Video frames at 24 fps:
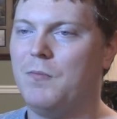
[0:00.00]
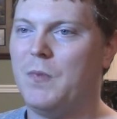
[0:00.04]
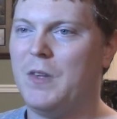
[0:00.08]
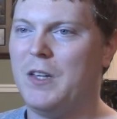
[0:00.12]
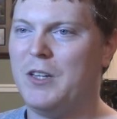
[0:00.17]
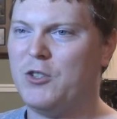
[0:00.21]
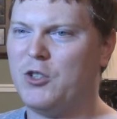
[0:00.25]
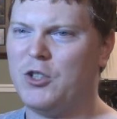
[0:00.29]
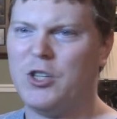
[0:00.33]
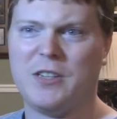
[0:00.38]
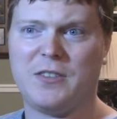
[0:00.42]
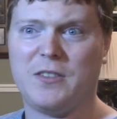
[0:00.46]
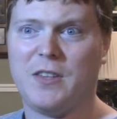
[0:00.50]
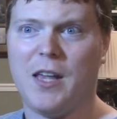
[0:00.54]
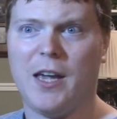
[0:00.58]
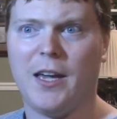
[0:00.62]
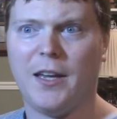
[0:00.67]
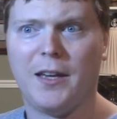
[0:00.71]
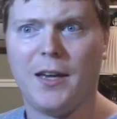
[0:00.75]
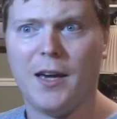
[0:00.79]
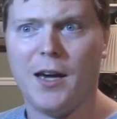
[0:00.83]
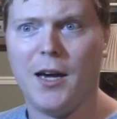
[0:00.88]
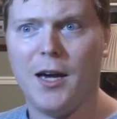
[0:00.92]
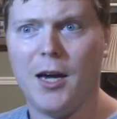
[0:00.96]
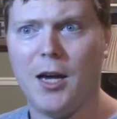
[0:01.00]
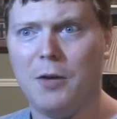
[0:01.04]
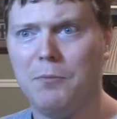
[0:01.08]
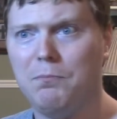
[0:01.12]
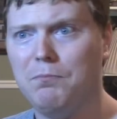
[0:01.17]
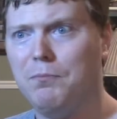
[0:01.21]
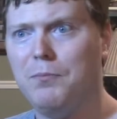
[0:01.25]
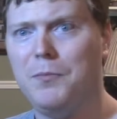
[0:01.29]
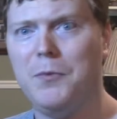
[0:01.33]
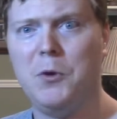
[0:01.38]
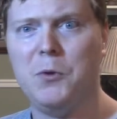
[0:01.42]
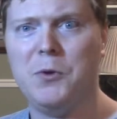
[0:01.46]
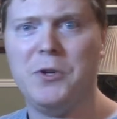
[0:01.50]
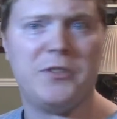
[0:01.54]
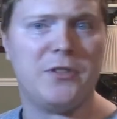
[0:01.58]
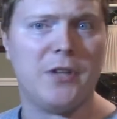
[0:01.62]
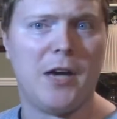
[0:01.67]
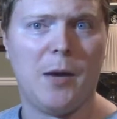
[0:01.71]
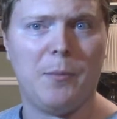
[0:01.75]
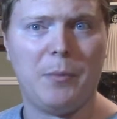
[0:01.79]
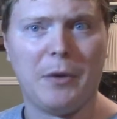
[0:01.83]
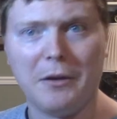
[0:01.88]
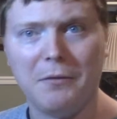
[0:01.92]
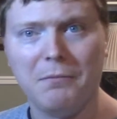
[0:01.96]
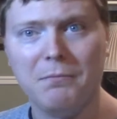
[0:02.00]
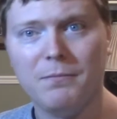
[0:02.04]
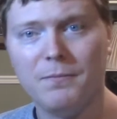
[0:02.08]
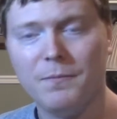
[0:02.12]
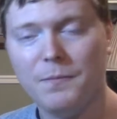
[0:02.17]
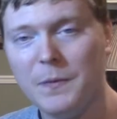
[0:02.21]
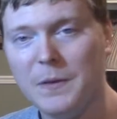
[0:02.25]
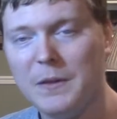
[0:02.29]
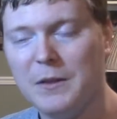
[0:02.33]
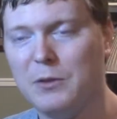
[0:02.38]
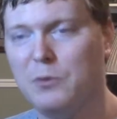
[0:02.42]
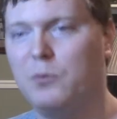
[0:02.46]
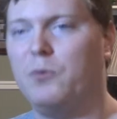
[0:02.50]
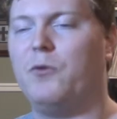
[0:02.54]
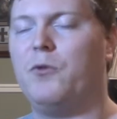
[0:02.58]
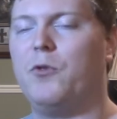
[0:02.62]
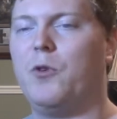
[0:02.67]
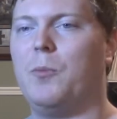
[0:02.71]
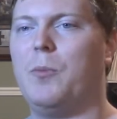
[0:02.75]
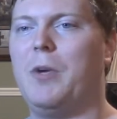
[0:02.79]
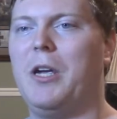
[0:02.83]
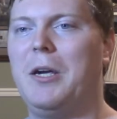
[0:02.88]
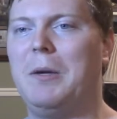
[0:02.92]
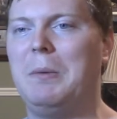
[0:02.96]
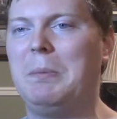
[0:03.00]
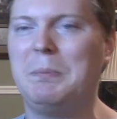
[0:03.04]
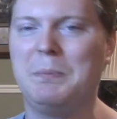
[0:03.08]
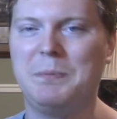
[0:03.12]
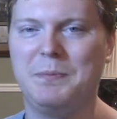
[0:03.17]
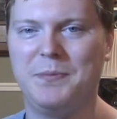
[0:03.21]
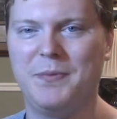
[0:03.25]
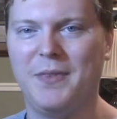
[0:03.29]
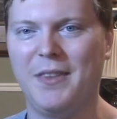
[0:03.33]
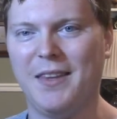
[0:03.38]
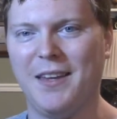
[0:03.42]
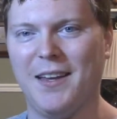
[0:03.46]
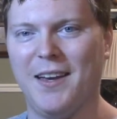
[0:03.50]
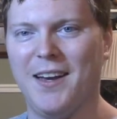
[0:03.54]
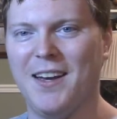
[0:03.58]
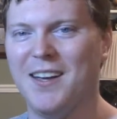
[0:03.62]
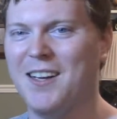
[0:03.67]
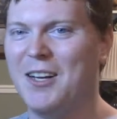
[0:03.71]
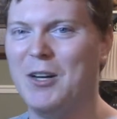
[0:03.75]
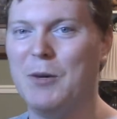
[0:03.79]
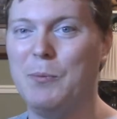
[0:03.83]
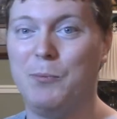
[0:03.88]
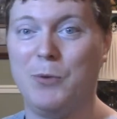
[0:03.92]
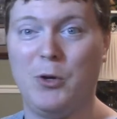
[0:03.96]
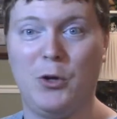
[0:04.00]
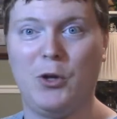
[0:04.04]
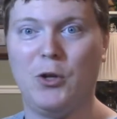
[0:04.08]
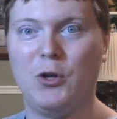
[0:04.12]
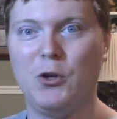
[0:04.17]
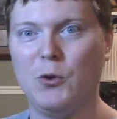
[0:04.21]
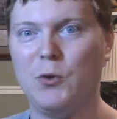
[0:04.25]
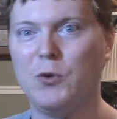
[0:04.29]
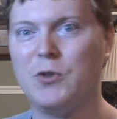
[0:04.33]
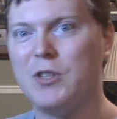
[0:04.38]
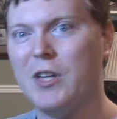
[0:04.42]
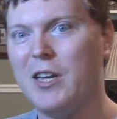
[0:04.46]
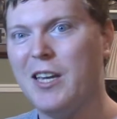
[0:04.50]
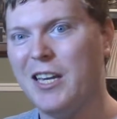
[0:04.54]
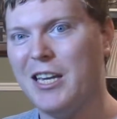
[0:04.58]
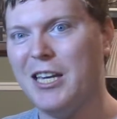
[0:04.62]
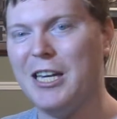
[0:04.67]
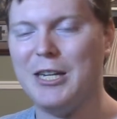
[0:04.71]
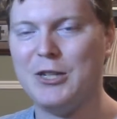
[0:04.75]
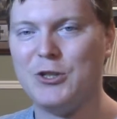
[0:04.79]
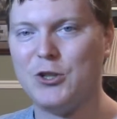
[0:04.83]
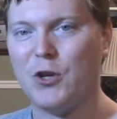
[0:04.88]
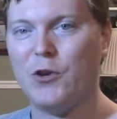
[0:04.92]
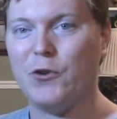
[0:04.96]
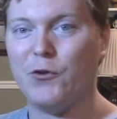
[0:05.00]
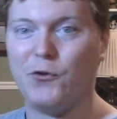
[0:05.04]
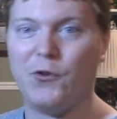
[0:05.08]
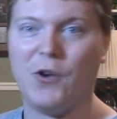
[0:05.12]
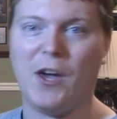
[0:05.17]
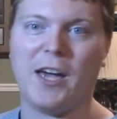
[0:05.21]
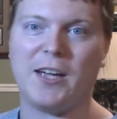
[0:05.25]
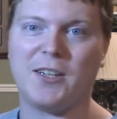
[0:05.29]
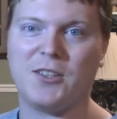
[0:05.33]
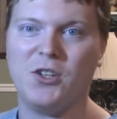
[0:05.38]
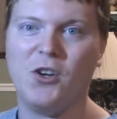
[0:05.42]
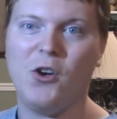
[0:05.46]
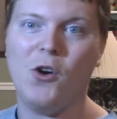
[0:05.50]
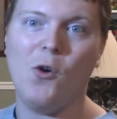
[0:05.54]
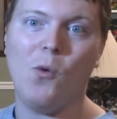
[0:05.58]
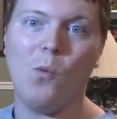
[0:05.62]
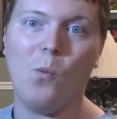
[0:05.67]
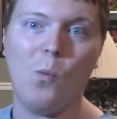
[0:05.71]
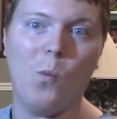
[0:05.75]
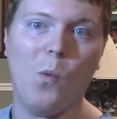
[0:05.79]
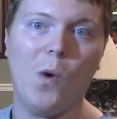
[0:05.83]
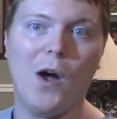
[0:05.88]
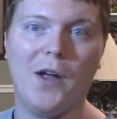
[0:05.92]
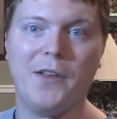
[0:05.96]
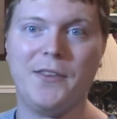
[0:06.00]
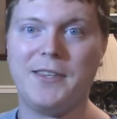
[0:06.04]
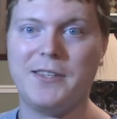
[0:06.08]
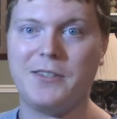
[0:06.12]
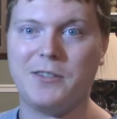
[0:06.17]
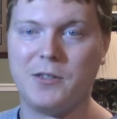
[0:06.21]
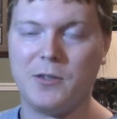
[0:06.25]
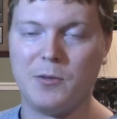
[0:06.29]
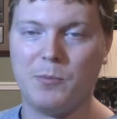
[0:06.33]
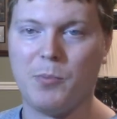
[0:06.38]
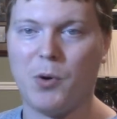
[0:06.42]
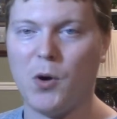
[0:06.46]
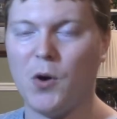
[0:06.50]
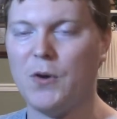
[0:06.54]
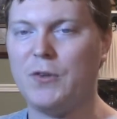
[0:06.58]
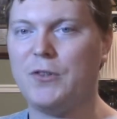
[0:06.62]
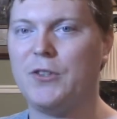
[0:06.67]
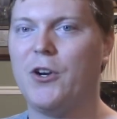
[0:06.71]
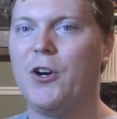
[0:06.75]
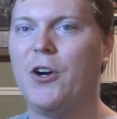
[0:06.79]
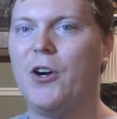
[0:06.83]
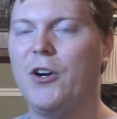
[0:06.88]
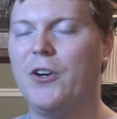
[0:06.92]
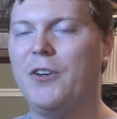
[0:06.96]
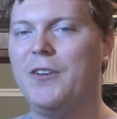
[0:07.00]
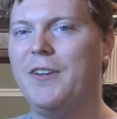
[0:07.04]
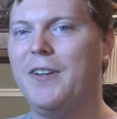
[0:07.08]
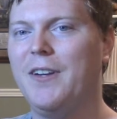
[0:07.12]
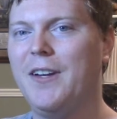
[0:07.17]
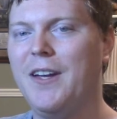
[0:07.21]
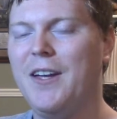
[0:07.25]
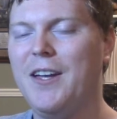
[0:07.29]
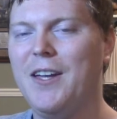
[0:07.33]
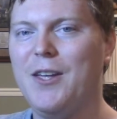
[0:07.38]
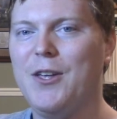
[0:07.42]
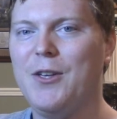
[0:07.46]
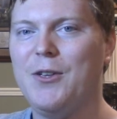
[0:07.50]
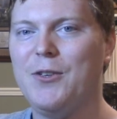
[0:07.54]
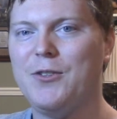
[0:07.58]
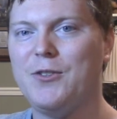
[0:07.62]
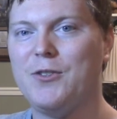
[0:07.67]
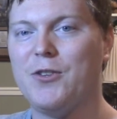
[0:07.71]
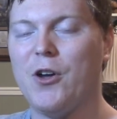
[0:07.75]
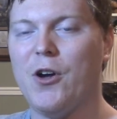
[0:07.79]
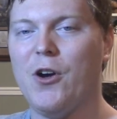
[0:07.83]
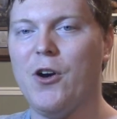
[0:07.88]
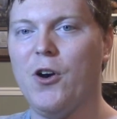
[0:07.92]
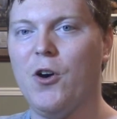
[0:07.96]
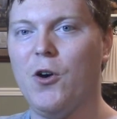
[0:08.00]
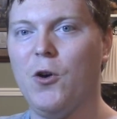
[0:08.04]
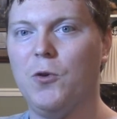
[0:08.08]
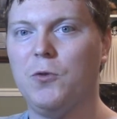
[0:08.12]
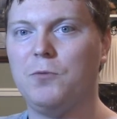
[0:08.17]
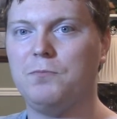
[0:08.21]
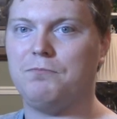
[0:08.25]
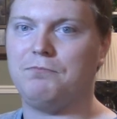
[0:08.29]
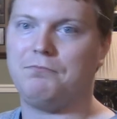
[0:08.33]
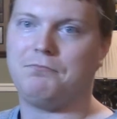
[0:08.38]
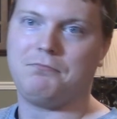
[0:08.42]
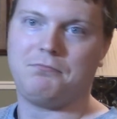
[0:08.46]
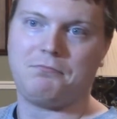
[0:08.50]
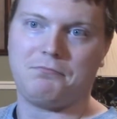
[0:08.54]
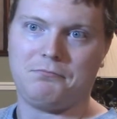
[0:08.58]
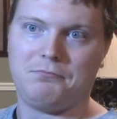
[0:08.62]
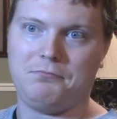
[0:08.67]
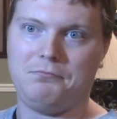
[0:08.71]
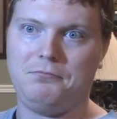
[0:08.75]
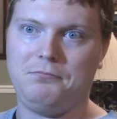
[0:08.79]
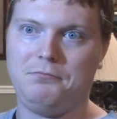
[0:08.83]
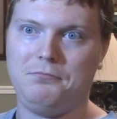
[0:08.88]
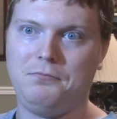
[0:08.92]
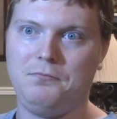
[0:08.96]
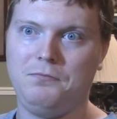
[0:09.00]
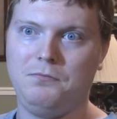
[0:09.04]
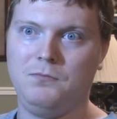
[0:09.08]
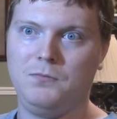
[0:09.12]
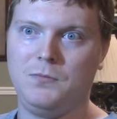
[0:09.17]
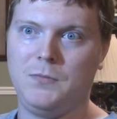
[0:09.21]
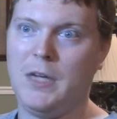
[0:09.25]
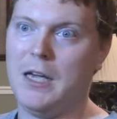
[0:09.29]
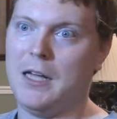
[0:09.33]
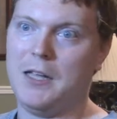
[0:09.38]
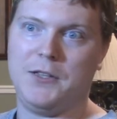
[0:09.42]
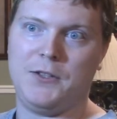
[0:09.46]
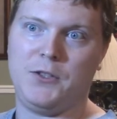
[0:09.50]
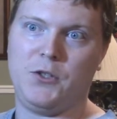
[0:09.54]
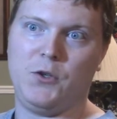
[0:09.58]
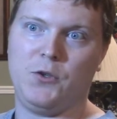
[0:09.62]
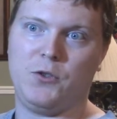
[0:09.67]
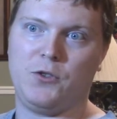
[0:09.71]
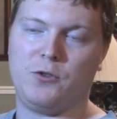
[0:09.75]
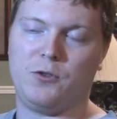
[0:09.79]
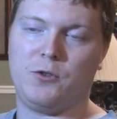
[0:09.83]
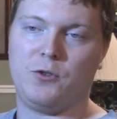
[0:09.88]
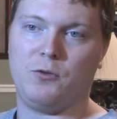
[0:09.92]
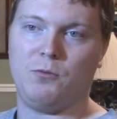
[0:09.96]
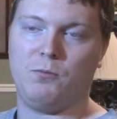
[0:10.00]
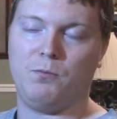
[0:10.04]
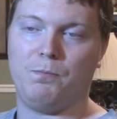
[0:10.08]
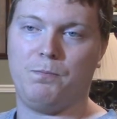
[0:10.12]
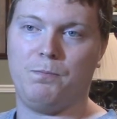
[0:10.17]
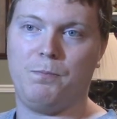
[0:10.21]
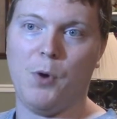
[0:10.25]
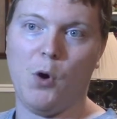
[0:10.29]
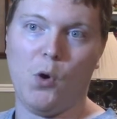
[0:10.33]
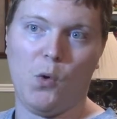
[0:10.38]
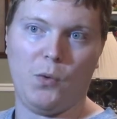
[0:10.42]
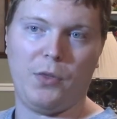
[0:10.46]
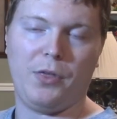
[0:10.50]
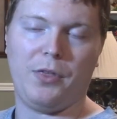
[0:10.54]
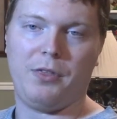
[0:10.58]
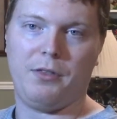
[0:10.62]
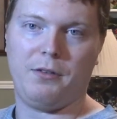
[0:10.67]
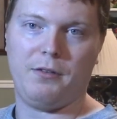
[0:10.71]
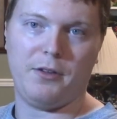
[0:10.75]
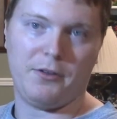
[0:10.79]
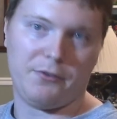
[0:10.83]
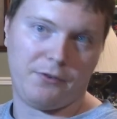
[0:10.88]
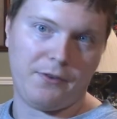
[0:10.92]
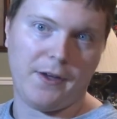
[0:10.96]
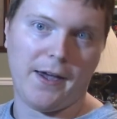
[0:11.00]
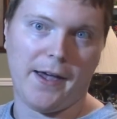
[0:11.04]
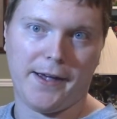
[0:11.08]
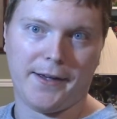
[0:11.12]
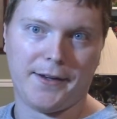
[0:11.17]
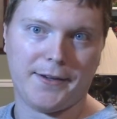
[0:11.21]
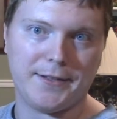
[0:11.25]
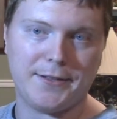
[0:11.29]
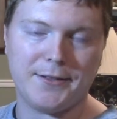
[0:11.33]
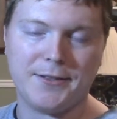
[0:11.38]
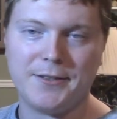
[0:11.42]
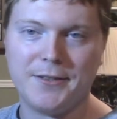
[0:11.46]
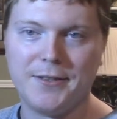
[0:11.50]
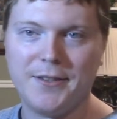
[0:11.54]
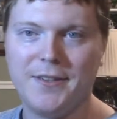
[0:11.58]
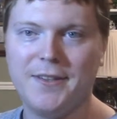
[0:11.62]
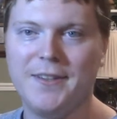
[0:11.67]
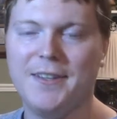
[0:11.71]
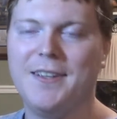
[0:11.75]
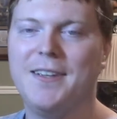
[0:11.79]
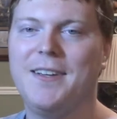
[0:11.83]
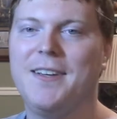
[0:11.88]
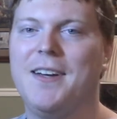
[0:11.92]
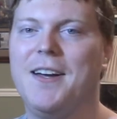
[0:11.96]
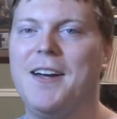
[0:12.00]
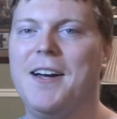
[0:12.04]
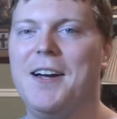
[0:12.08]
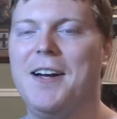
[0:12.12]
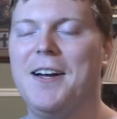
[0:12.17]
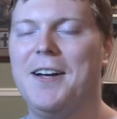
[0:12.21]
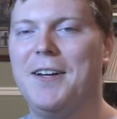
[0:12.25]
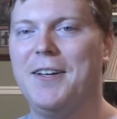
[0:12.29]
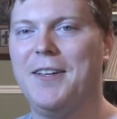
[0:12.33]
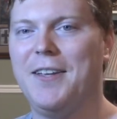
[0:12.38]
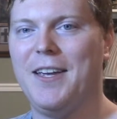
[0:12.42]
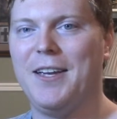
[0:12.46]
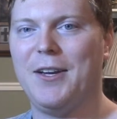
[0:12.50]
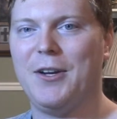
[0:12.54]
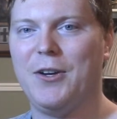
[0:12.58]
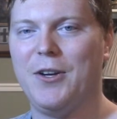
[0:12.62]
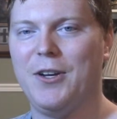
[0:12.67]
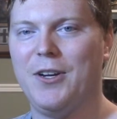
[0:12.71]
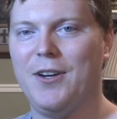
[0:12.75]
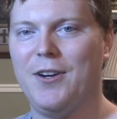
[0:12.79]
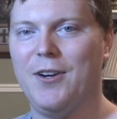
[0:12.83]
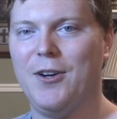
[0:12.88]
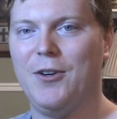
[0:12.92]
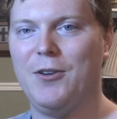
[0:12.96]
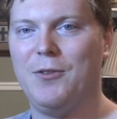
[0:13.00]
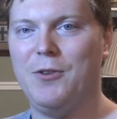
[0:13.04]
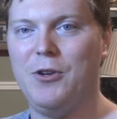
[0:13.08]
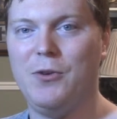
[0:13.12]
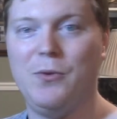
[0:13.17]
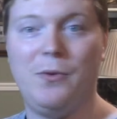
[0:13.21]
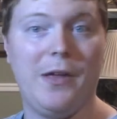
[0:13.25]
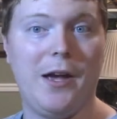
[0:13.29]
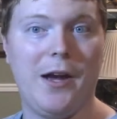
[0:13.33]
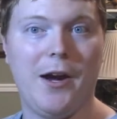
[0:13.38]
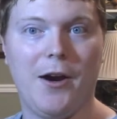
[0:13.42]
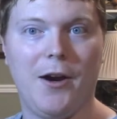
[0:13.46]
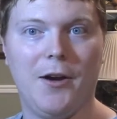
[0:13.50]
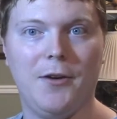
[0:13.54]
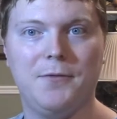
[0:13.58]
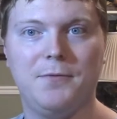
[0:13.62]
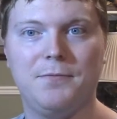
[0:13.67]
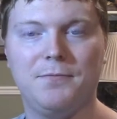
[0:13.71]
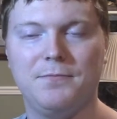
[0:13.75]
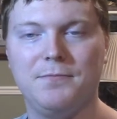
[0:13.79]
It's just like Unizombie for me. You can use each effect once per turn. So, yeah, let's use both effects. Ain't gonna hurt you there.